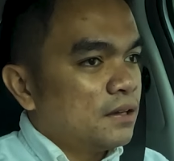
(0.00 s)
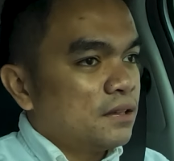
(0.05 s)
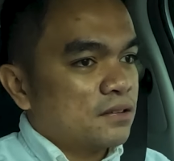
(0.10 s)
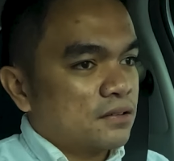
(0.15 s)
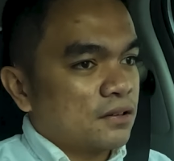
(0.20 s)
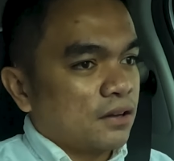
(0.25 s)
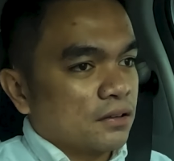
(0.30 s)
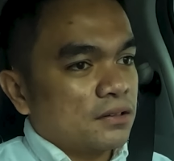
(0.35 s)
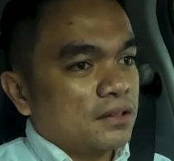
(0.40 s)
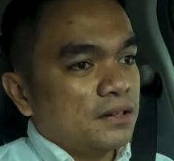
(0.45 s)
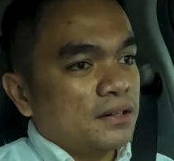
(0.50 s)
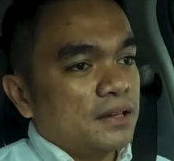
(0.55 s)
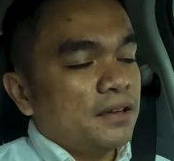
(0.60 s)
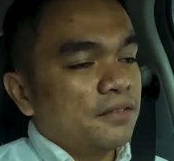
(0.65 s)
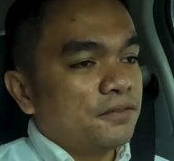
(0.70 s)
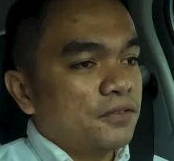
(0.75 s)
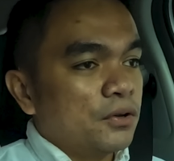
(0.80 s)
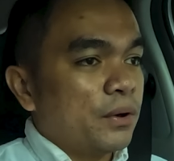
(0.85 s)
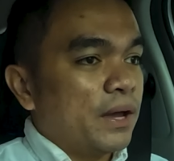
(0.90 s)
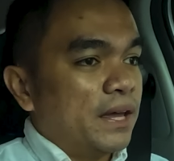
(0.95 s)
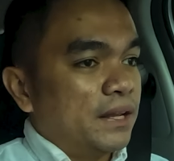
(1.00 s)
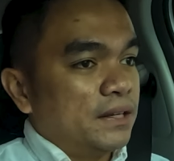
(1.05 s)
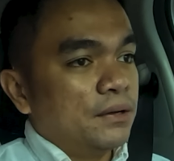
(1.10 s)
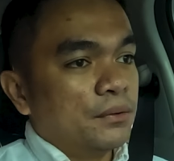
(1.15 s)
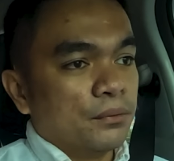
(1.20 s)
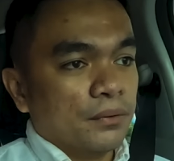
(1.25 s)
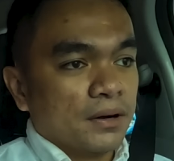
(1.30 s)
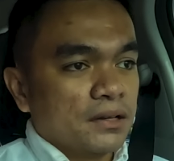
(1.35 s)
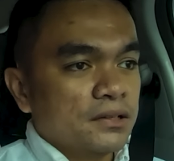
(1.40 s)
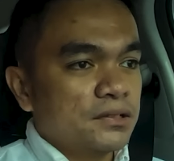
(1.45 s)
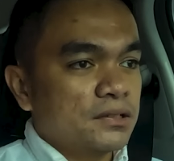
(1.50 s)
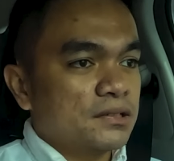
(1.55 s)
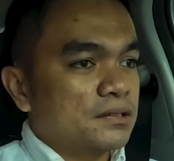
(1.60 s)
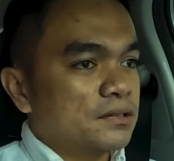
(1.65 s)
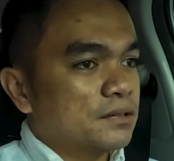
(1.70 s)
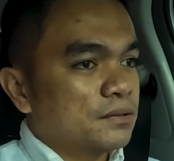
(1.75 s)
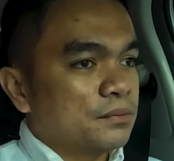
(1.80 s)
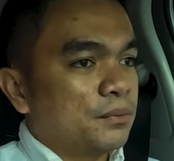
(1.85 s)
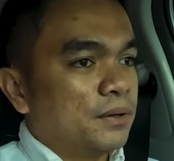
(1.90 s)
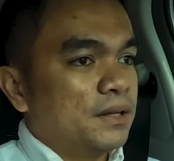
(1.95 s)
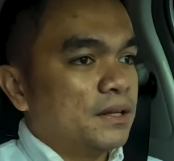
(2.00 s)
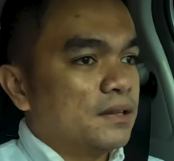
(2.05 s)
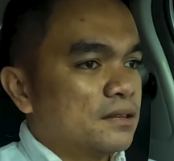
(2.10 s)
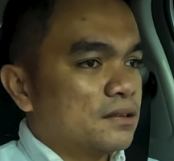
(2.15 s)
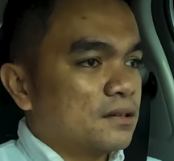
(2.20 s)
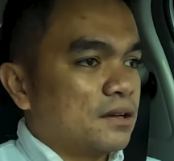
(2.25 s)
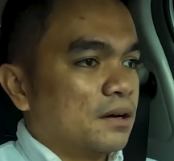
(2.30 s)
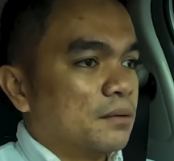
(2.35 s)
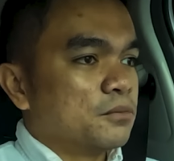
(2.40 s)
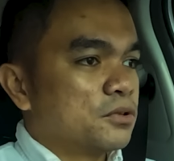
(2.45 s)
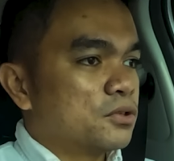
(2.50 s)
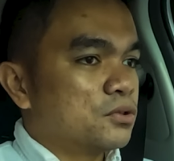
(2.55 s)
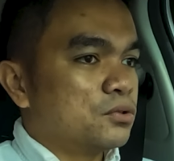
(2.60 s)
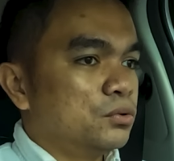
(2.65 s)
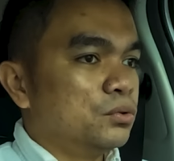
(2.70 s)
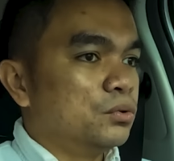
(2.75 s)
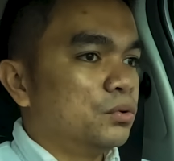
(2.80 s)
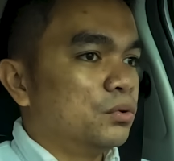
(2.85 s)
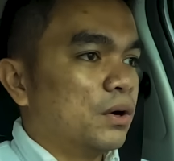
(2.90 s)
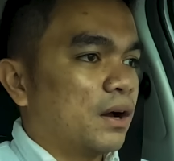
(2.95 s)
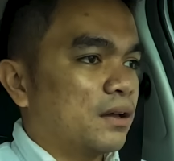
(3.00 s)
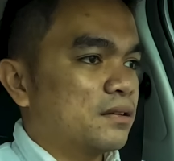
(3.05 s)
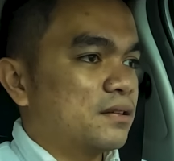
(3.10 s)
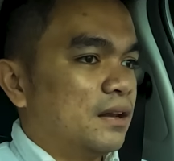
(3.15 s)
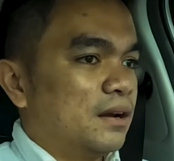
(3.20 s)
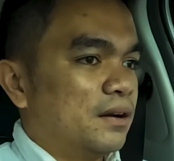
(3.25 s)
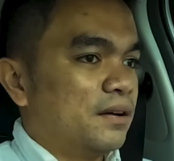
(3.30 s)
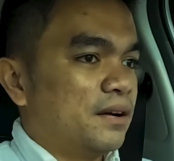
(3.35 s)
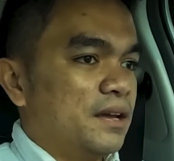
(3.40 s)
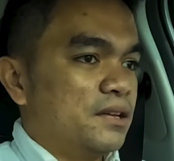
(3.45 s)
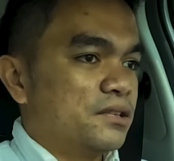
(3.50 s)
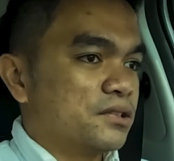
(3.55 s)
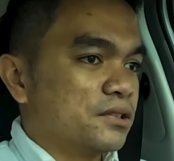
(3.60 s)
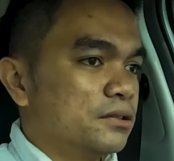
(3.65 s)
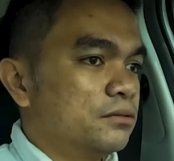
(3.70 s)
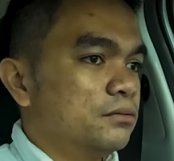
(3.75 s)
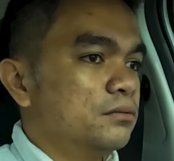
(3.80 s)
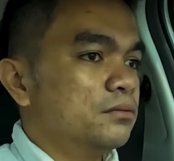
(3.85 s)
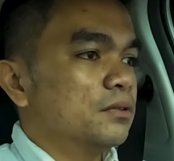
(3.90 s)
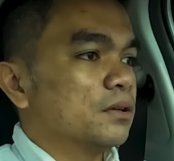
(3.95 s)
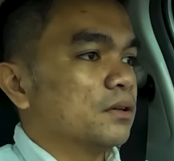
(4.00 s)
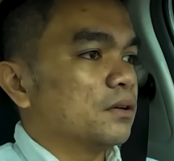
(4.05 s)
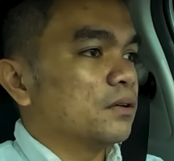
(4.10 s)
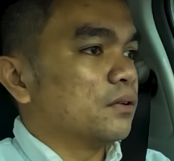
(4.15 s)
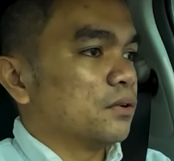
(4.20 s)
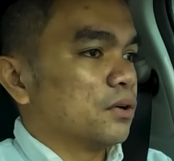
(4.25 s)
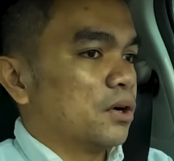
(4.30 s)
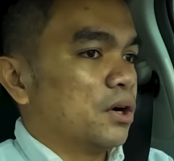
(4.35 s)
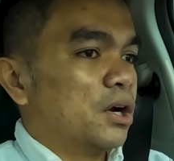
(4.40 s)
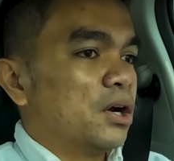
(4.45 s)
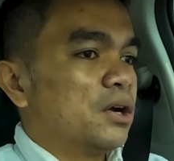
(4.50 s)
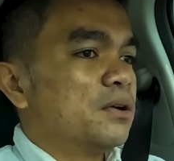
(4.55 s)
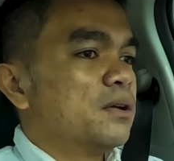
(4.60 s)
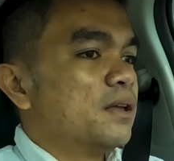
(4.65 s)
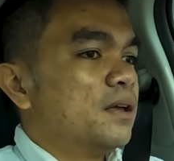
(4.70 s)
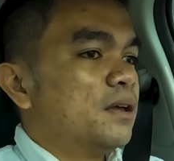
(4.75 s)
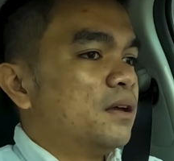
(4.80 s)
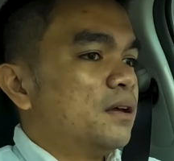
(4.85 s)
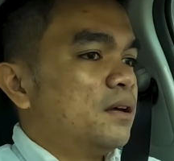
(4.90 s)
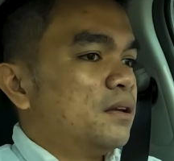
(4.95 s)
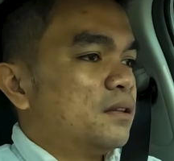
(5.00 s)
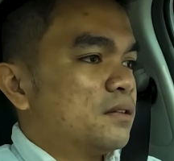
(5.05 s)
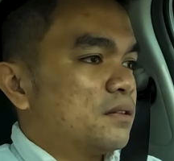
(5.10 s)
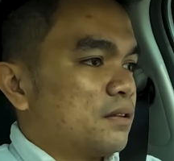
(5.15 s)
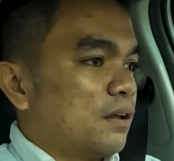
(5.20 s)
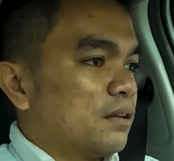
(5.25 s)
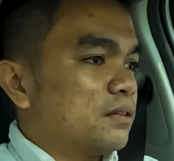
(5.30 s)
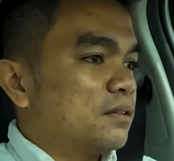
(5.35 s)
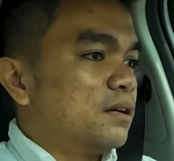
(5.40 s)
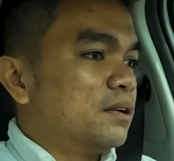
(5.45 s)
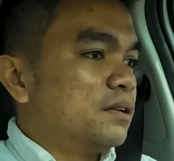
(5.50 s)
It's not gonna give you any rush when it comes to acceleration, or it's not